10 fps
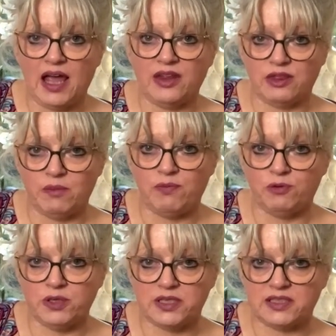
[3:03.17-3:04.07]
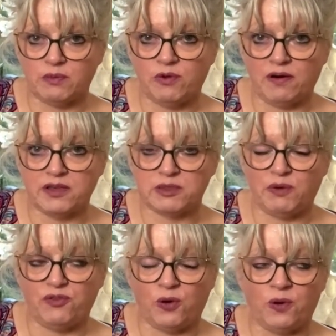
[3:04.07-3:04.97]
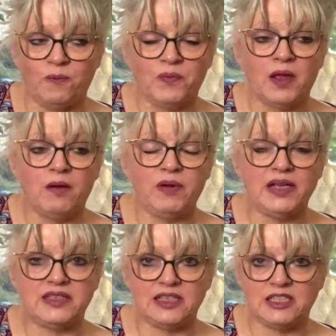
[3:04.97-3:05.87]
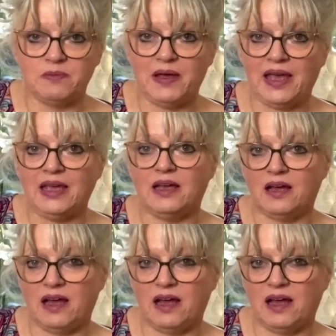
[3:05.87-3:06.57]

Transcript: had them embroidered somewhere else before, but he said to me,